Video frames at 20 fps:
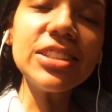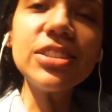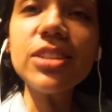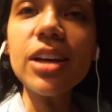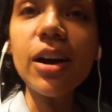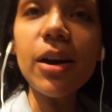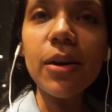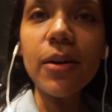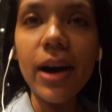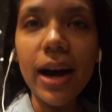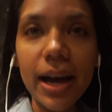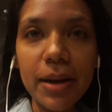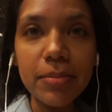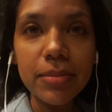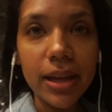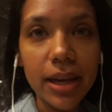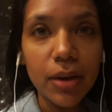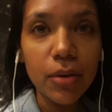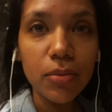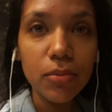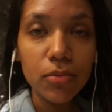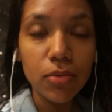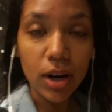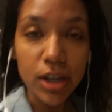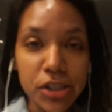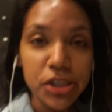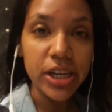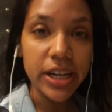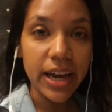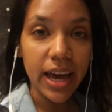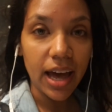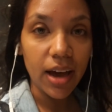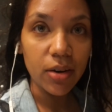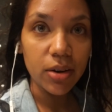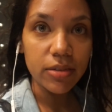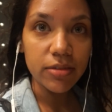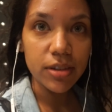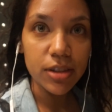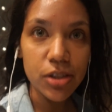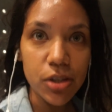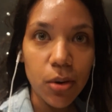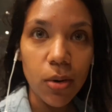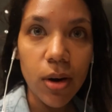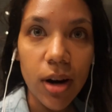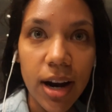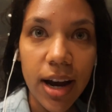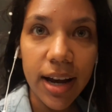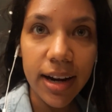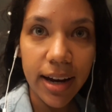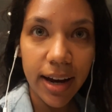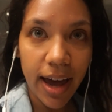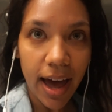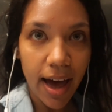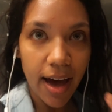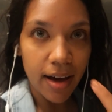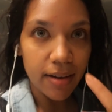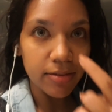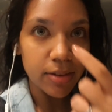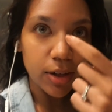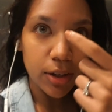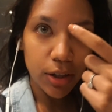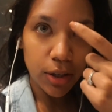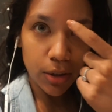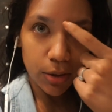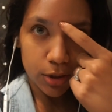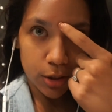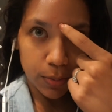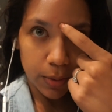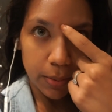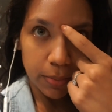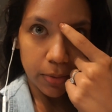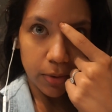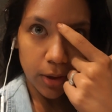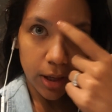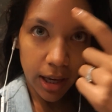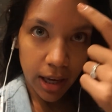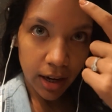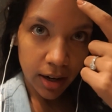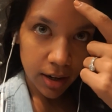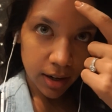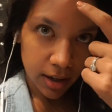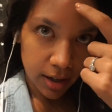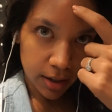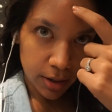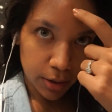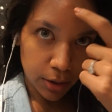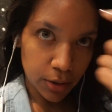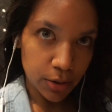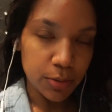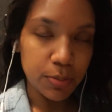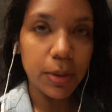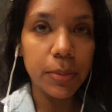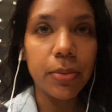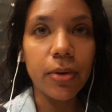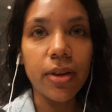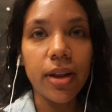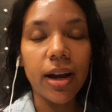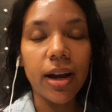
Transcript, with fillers: So I'm like rushing out of the door and I have a huge pimple here and a huge pimple